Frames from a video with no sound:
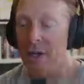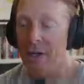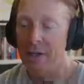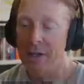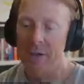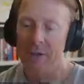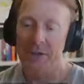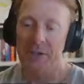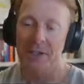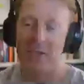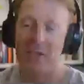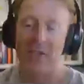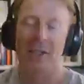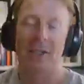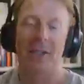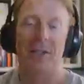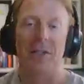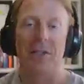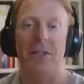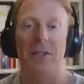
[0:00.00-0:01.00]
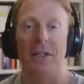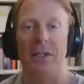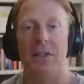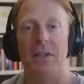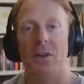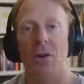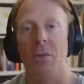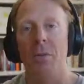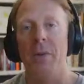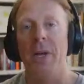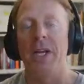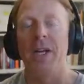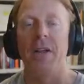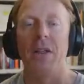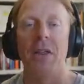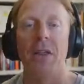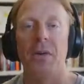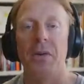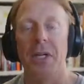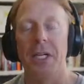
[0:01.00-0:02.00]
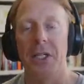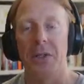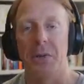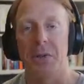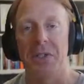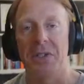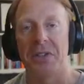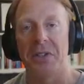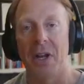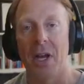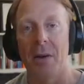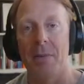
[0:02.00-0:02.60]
chia seeds, omega 3s with salmon.